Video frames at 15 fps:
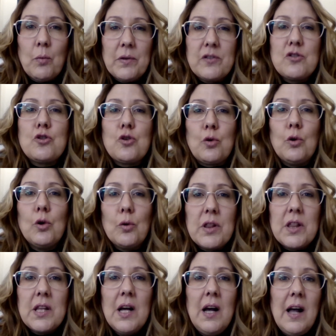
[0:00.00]
was
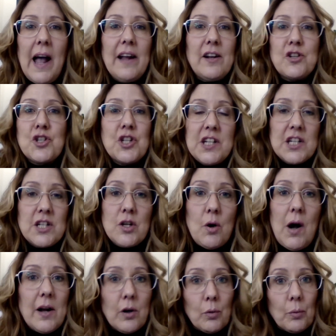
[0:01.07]
truth, and she didn't know
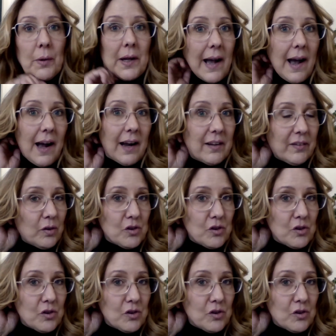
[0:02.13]
how to react.